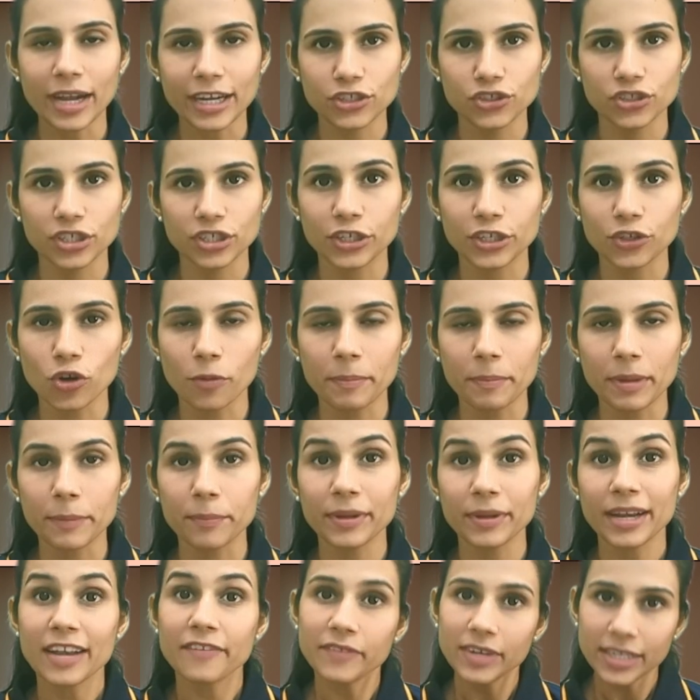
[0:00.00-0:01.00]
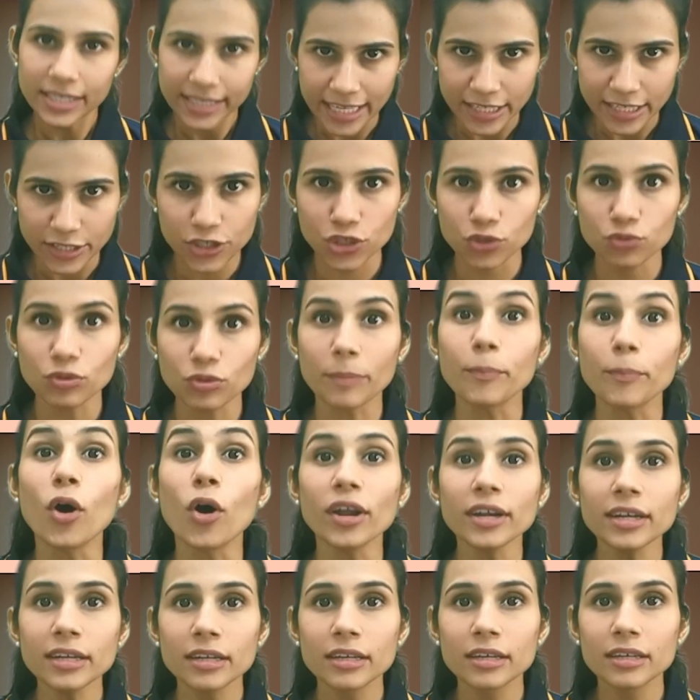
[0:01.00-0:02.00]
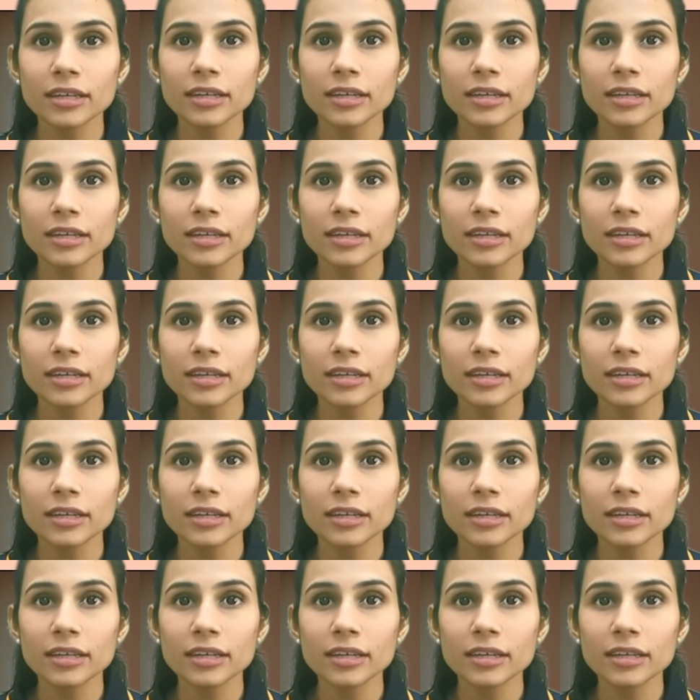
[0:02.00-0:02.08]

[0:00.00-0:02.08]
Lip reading: action in your paper and will test you upon